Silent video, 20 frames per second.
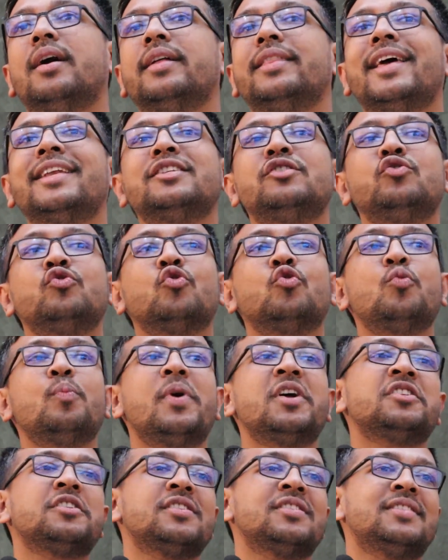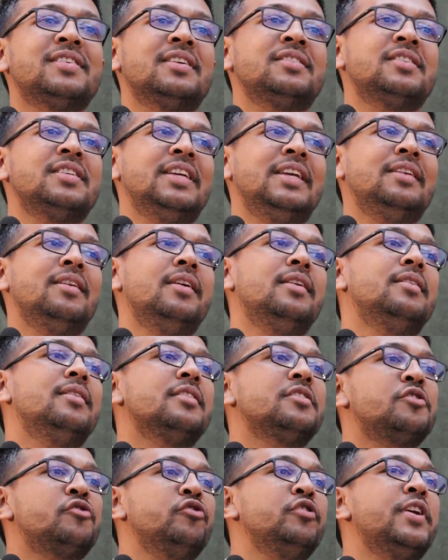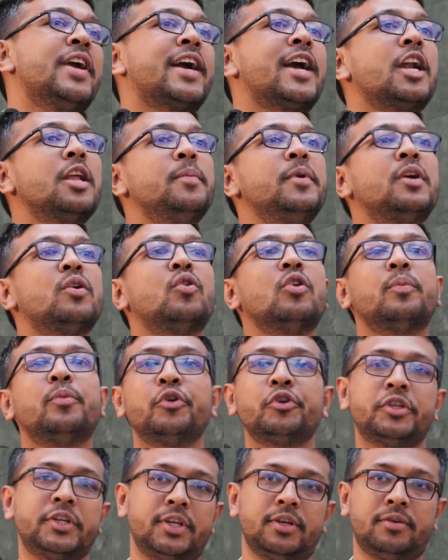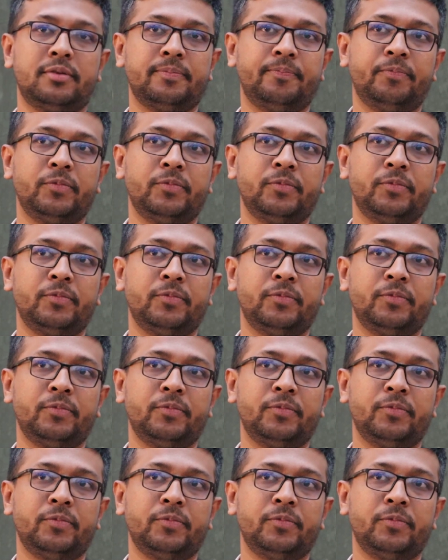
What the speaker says: there is no much such in industry academic collaboration.